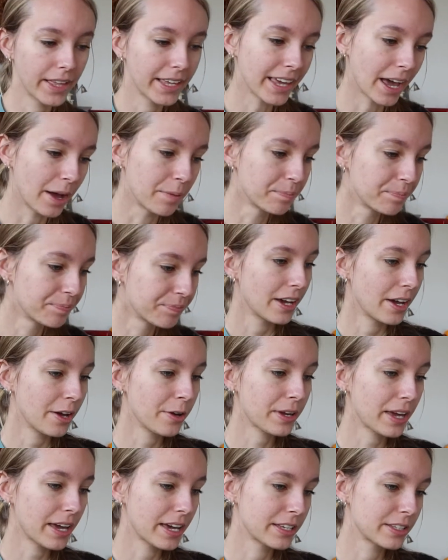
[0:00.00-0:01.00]
Yeah,
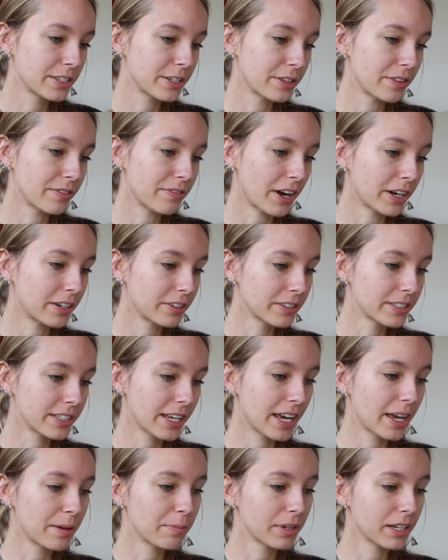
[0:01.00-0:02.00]
okay, so the final
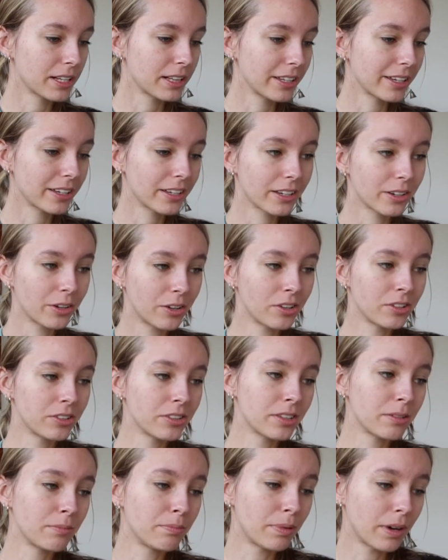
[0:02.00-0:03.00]
exam, clicking
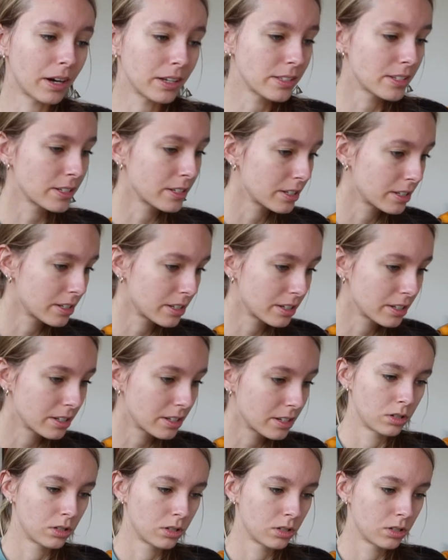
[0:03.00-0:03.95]
on the button.